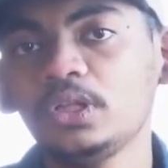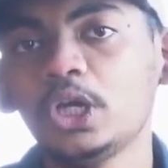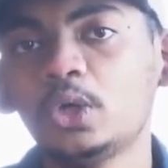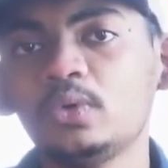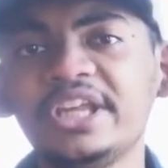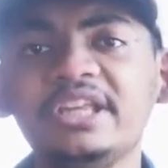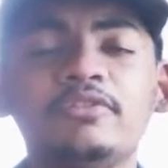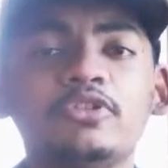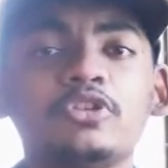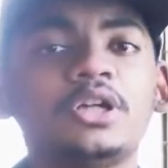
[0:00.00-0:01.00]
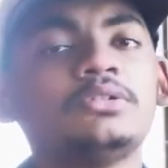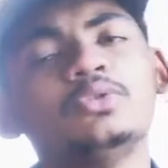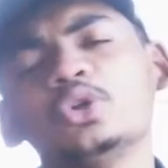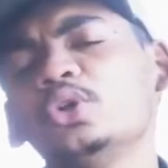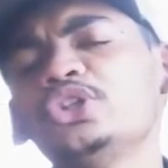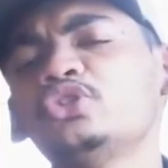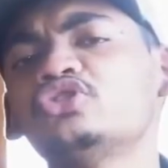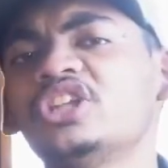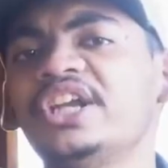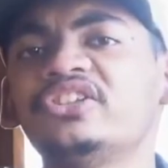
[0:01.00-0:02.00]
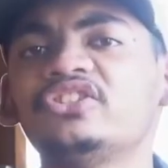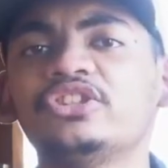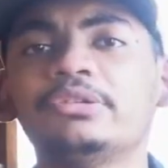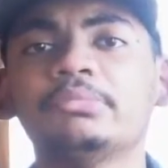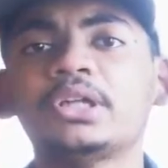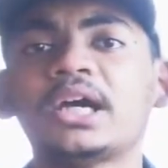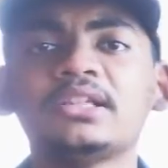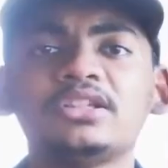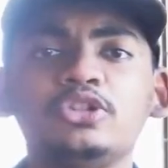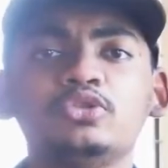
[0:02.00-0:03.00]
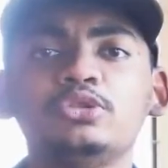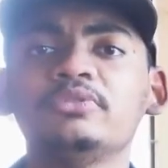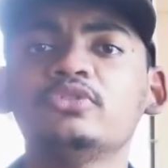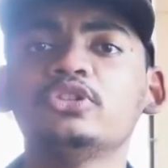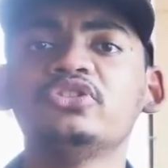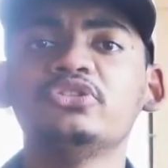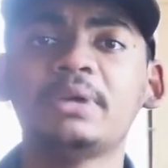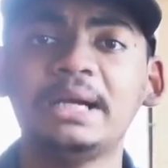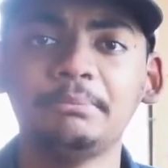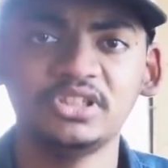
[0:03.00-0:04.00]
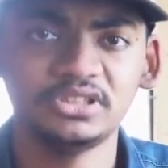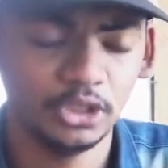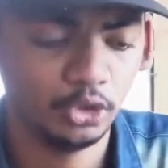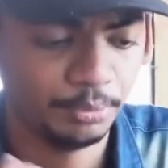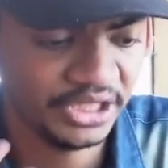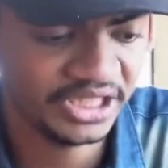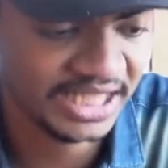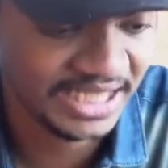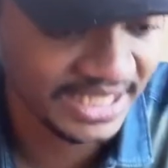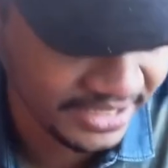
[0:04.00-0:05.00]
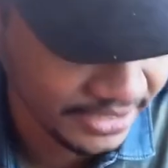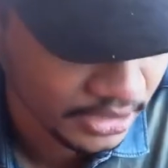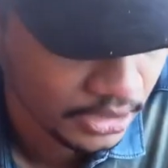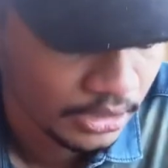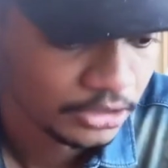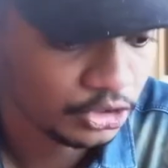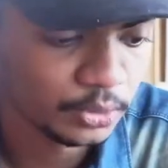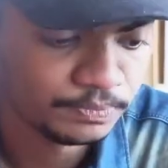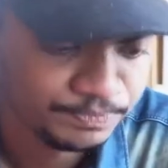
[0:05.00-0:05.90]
okay. If you're not, no issues, ladies and gentlemen. As I told you before, this is my personal opinion. I liked it. So,